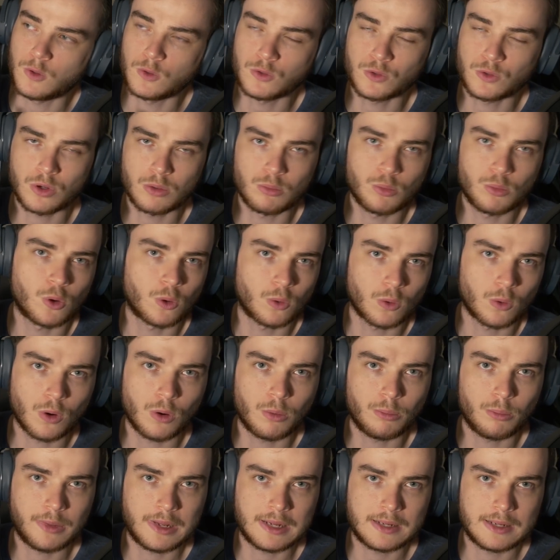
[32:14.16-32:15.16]
but also
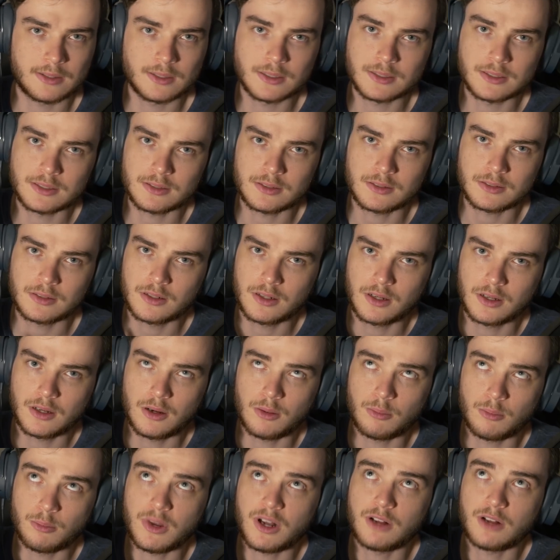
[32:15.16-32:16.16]
Mortal Kombat and
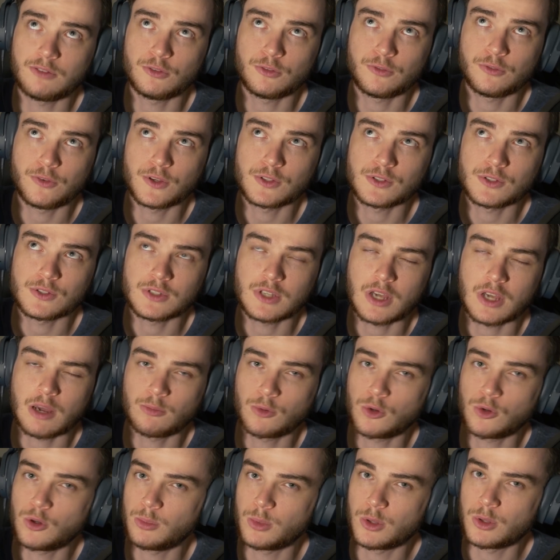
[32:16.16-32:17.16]
Marvel vs.
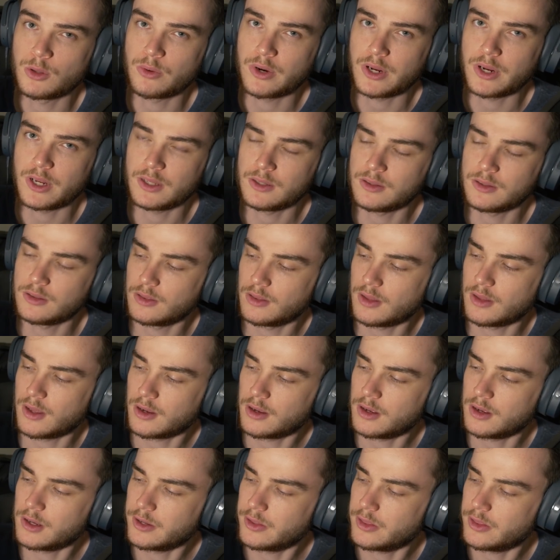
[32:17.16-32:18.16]
Capcom 3 and
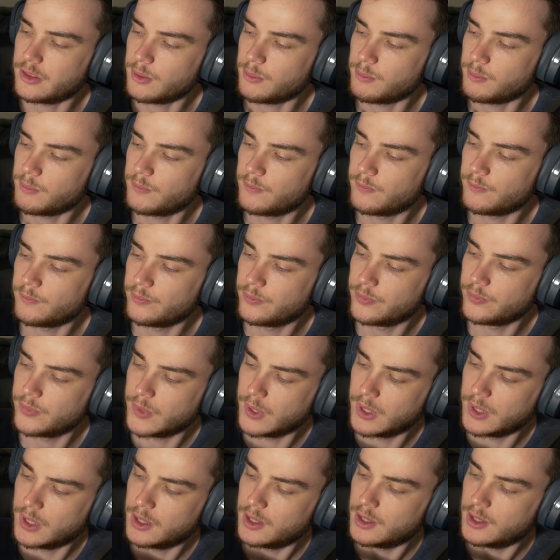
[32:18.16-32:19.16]
that kind of thing.
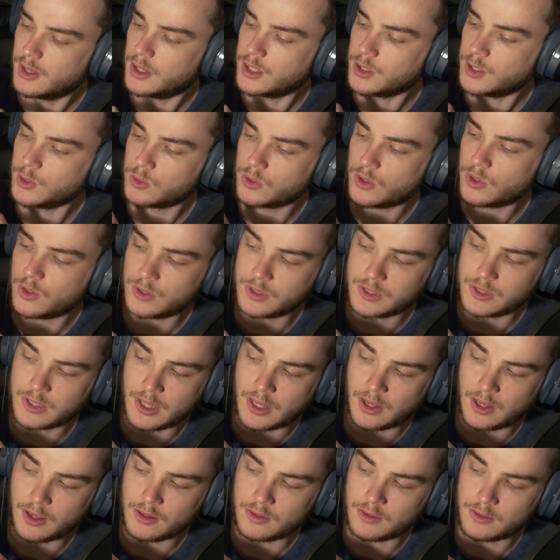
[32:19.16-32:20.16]
You'll
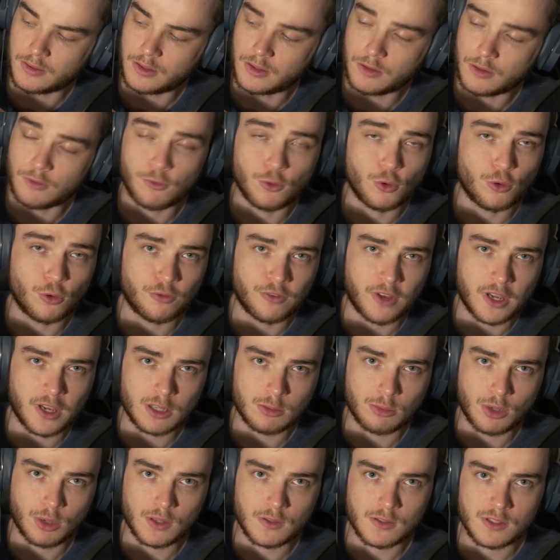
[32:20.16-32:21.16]
notice it has the 4
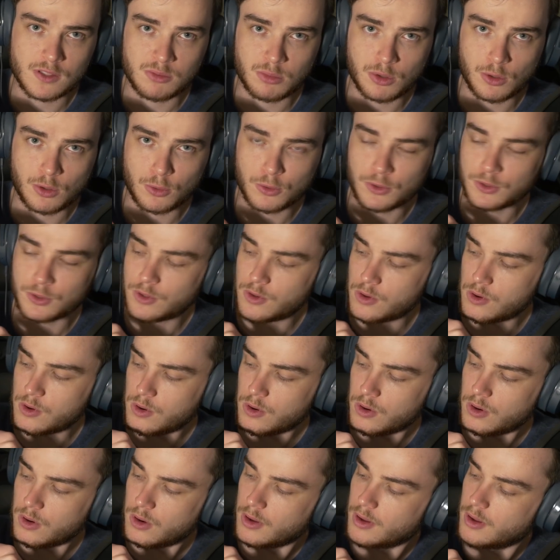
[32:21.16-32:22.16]
face buttons, but
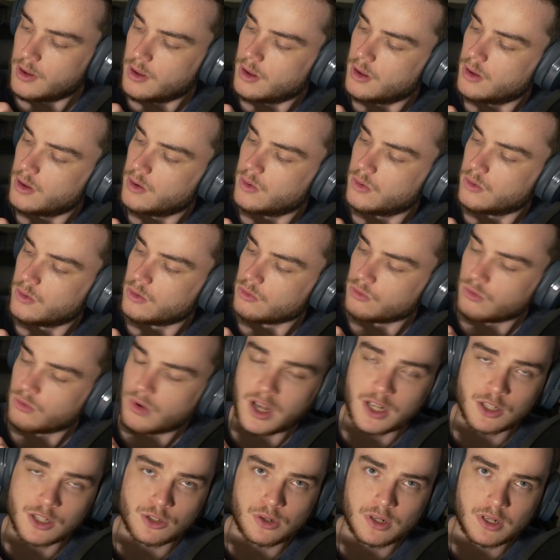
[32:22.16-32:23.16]
also
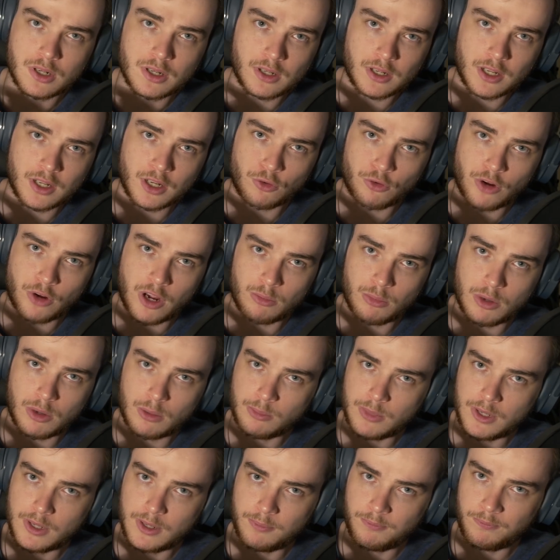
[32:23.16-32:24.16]
right trigger and
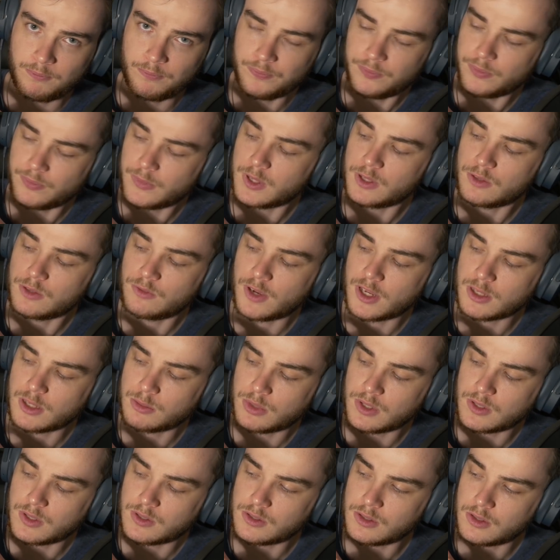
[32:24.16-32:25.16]
right bumper as
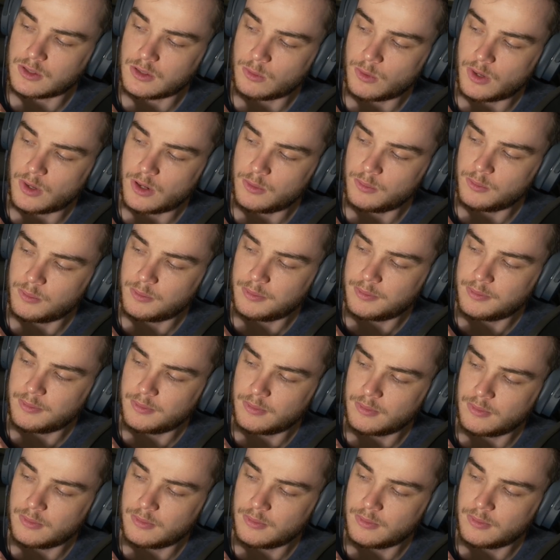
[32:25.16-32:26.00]
face buttons as well.